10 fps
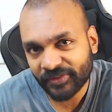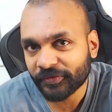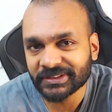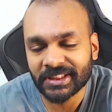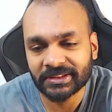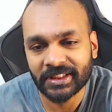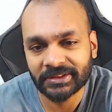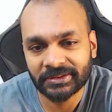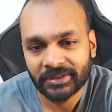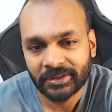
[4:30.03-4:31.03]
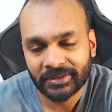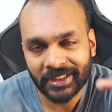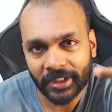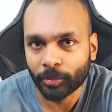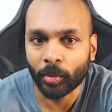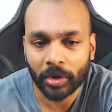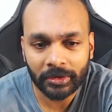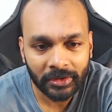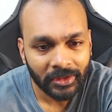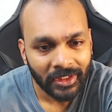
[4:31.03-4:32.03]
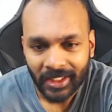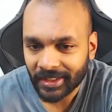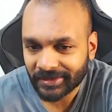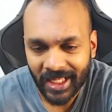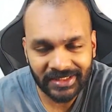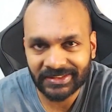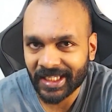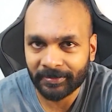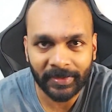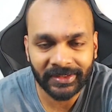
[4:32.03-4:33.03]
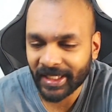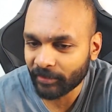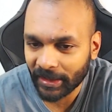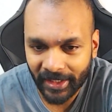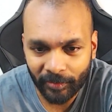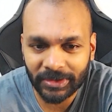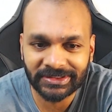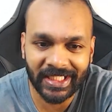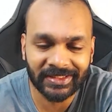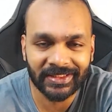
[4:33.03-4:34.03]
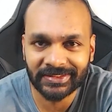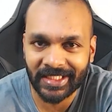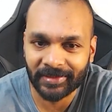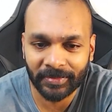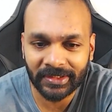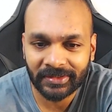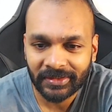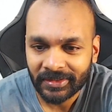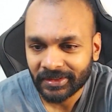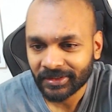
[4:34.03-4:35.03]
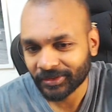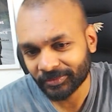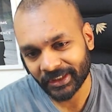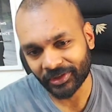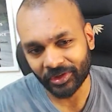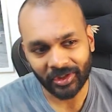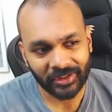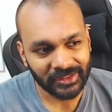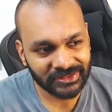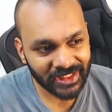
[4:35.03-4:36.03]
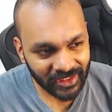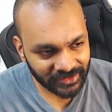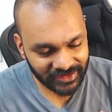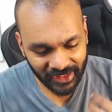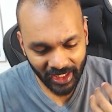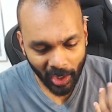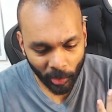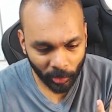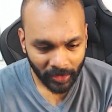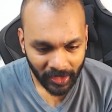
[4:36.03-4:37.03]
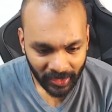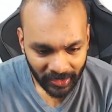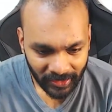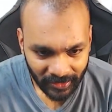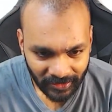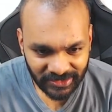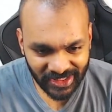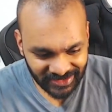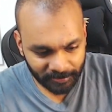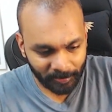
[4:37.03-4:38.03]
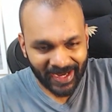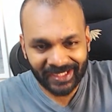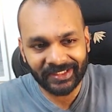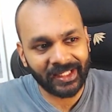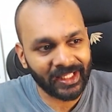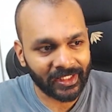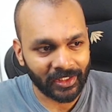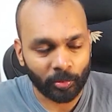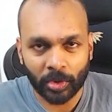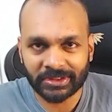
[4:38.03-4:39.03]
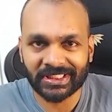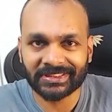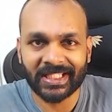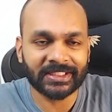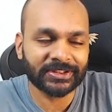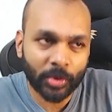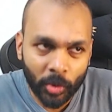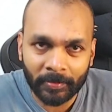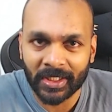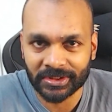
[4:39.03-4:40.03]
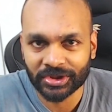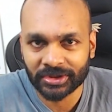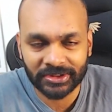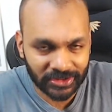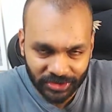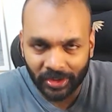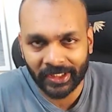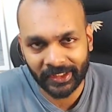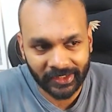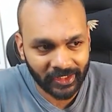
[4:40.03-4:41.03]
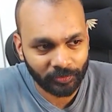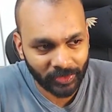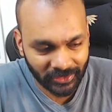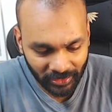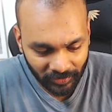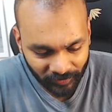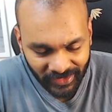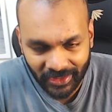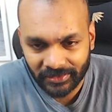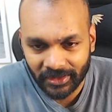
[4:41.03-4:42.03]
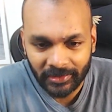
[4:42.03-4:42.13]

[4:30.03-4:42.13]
physicist that you want, and that statement, they will never say the statement. Oh my god. See see how she's bending what she's saying so much just to connect it with Vedanta.